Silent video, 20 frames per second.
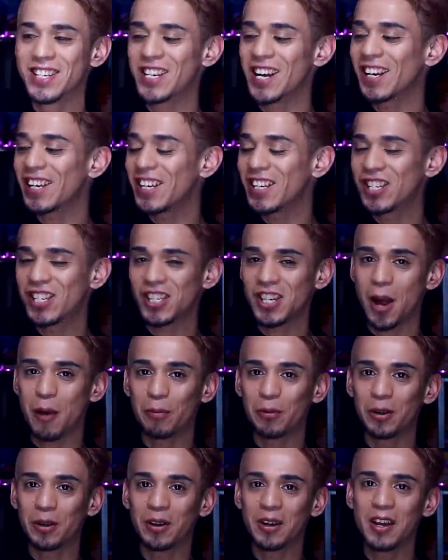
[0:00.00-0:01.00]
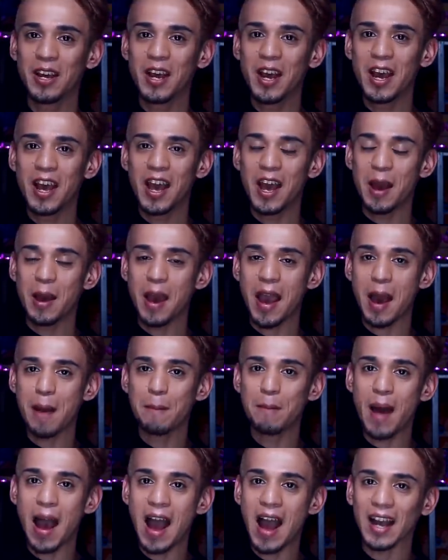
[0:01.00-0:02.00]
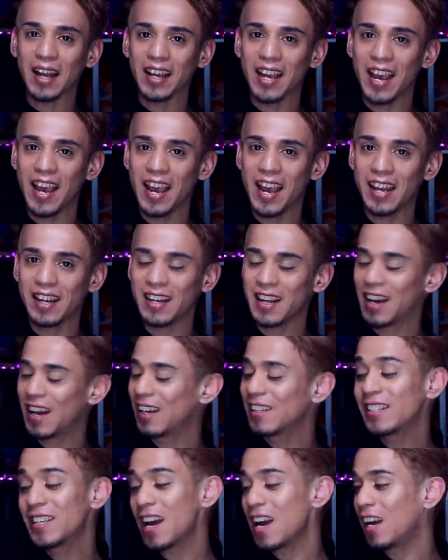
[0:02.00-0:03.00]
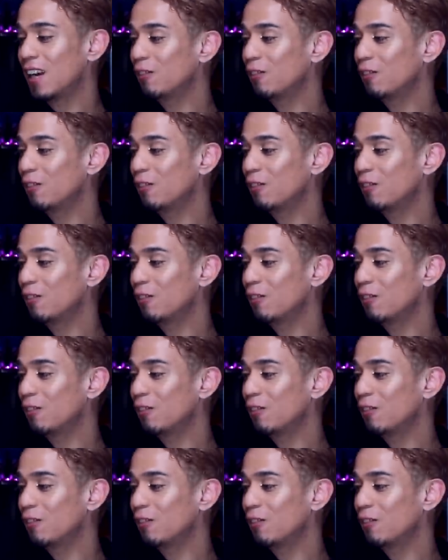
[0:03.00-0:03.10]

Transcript: Chucky shopper bag. And uh, yeah,